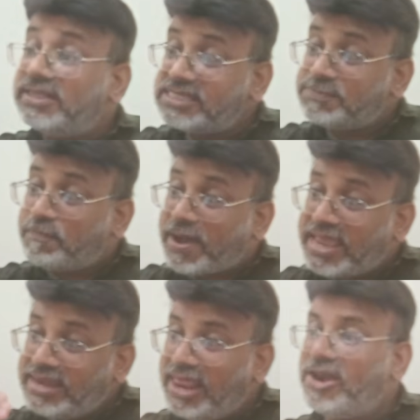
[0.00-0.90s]
but the
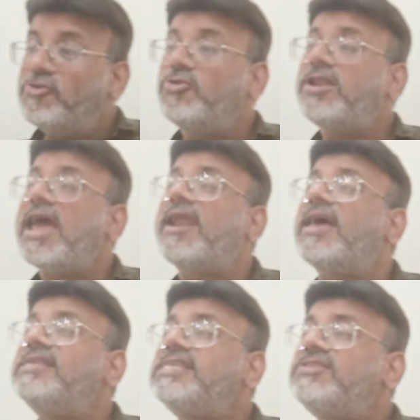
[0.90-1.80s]
spinal root
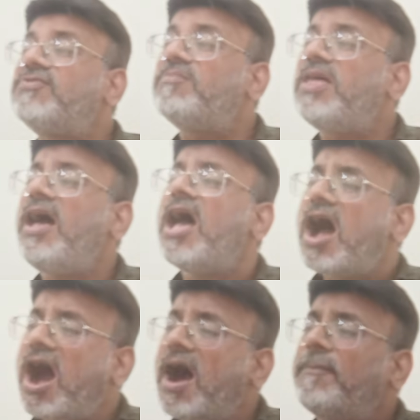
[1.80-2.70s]
arises from the
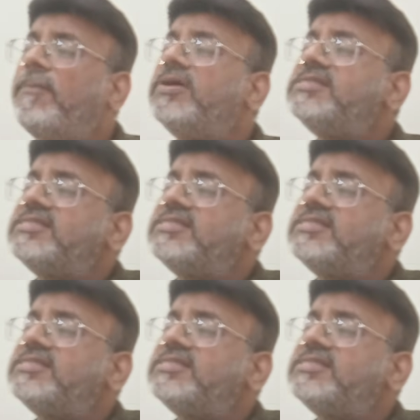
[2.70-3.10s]
upper